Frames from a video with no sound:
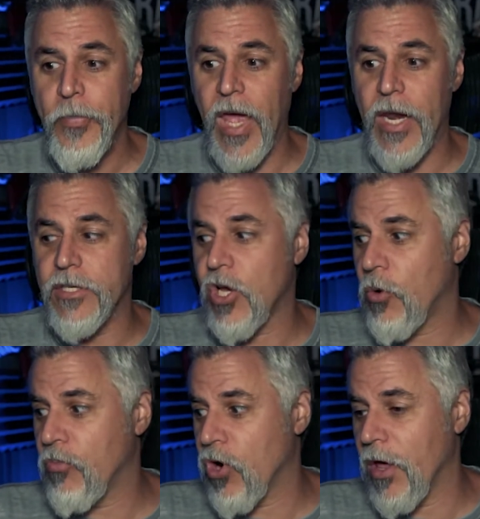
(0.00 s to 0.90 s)
And it's all
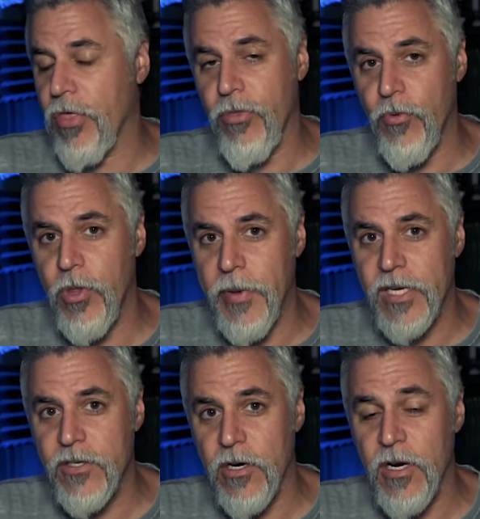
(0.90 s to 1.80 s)
brought through the
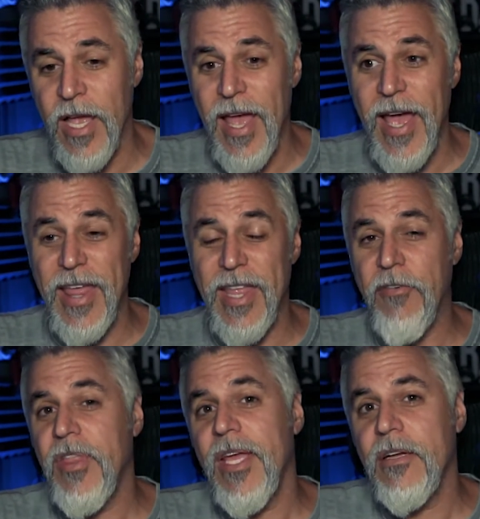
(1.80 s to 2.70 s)
mixer, and then
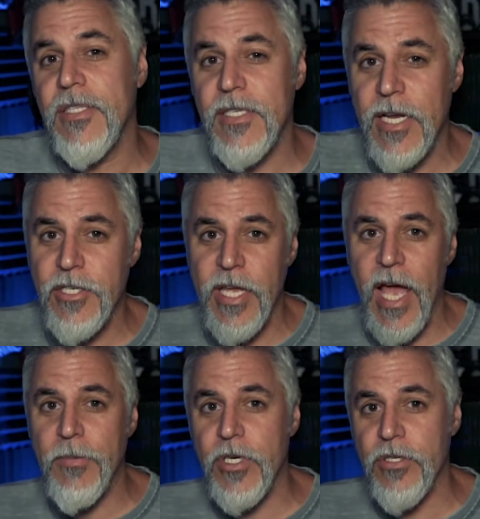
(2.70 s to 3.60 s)
everything else is actually
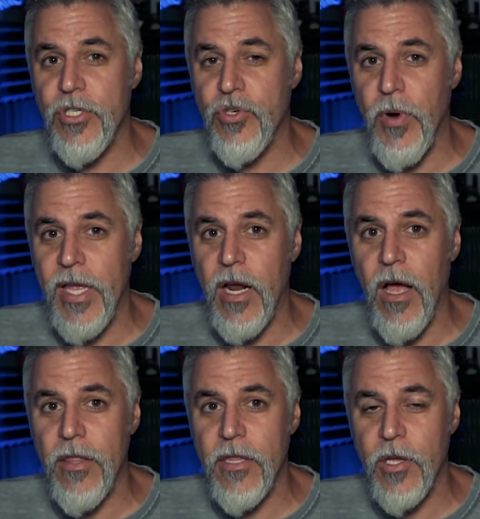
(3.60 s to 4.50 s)
captured straight
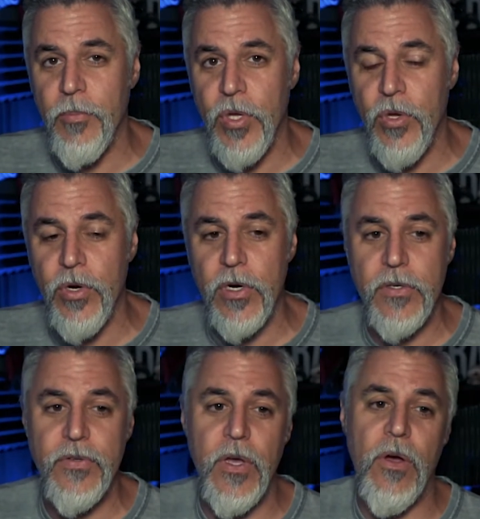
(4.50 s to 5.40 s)
on the computer.
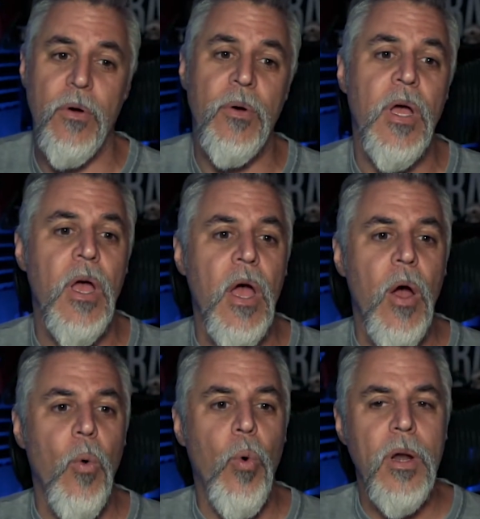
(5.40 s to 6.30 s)
So
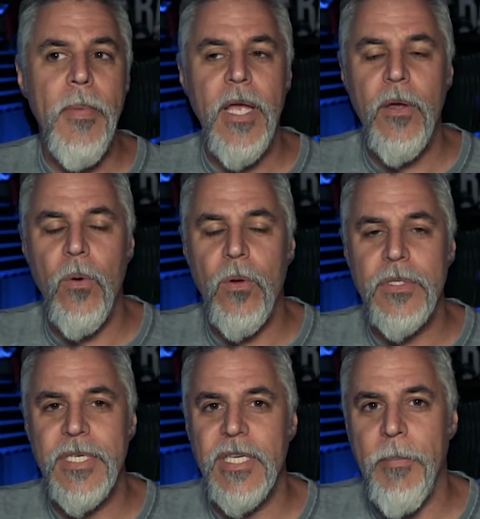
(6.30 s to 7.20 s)
one of my
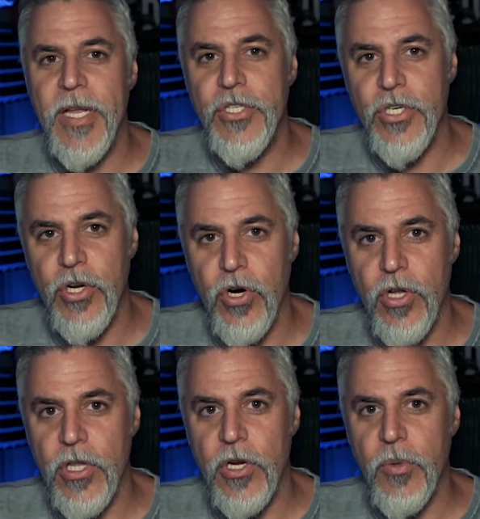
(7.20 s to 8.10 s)
goals, as I mentioned
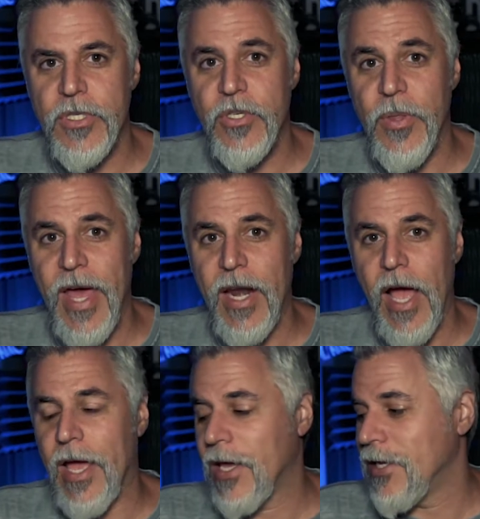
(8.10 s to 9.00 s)
earlier, was so that
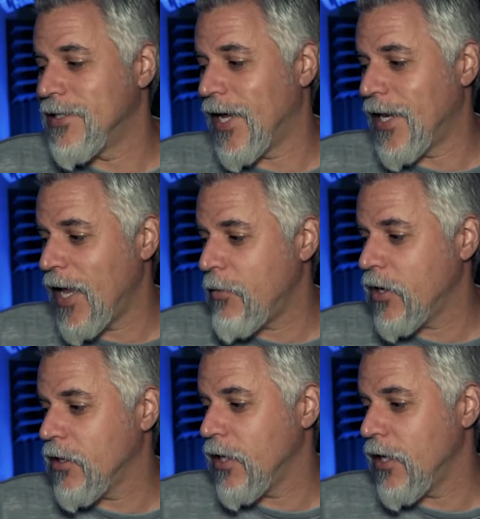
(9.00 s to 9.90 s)
I could
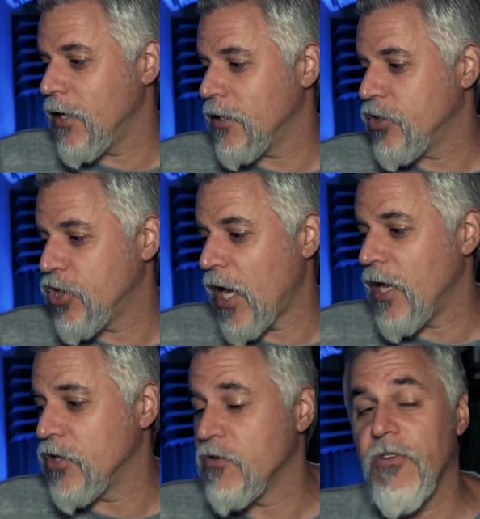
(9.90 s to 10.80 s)
dynamically
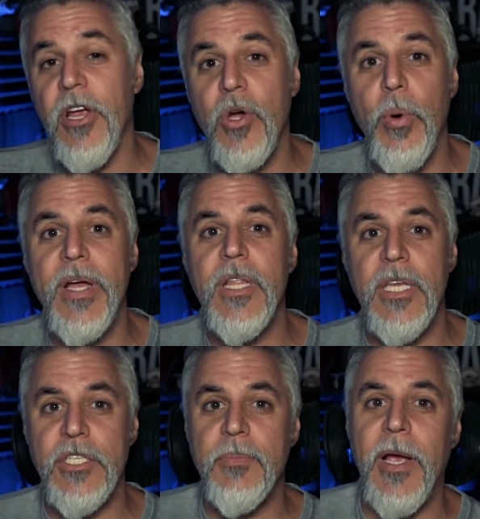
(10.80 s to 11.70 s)
change very quickly
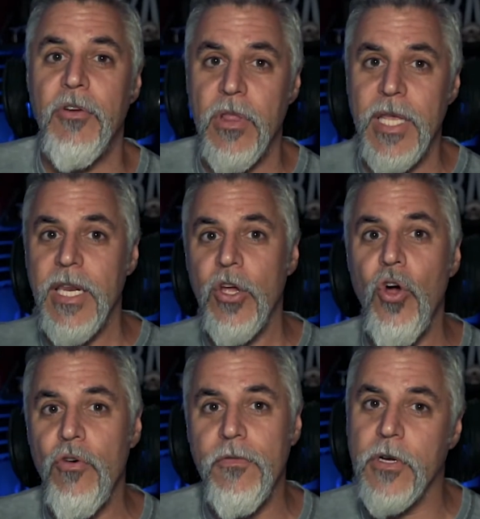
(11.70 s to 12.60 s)
just by leaning
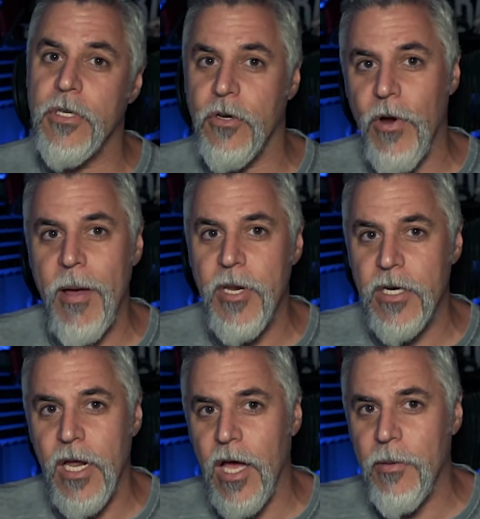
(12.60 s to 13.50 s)
over and grabbing a
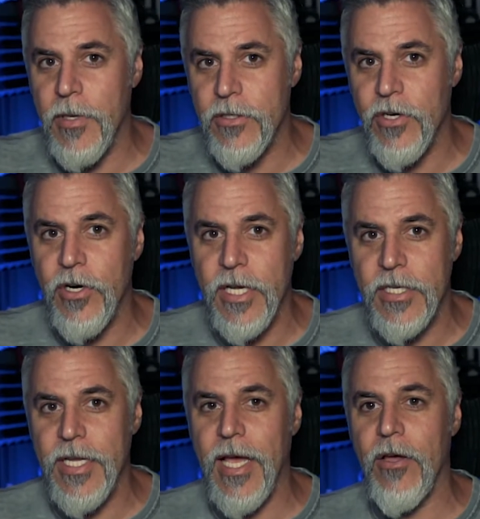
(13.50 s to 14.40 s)
knob and turning it
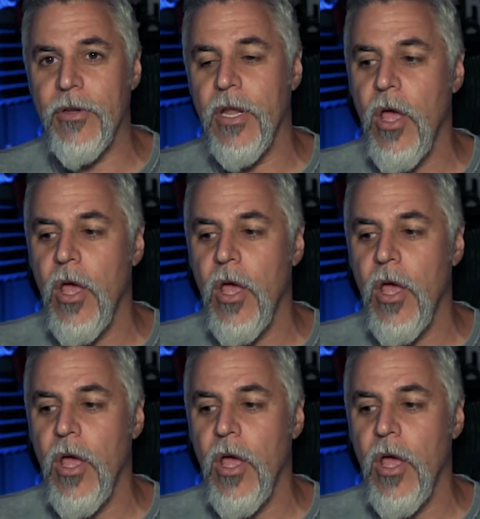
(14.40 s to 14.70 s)
down